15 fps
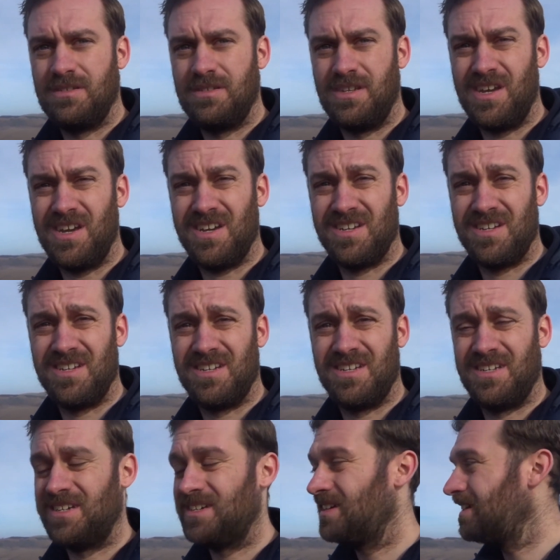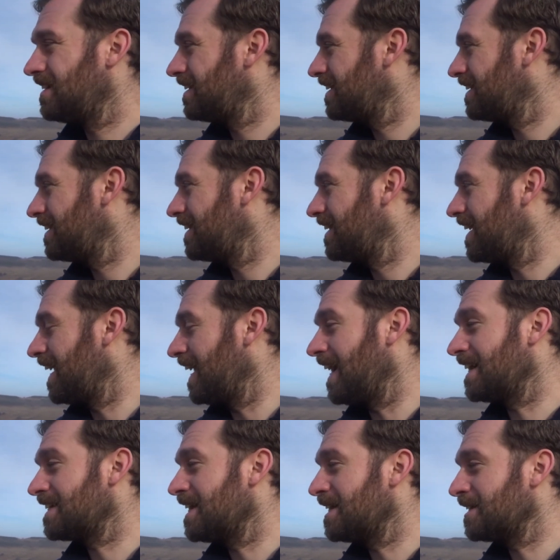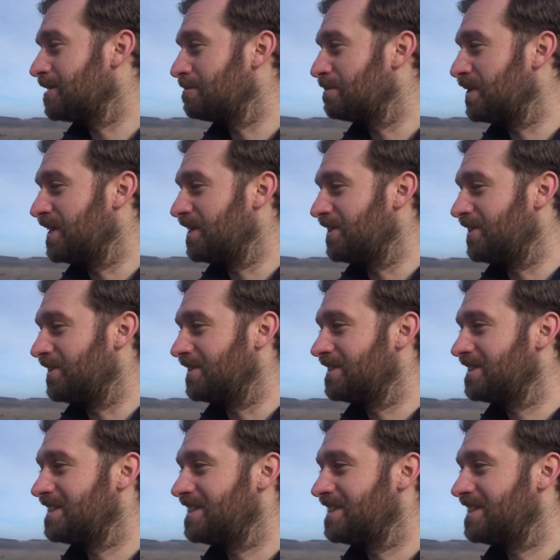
yeah, I can't complain at all.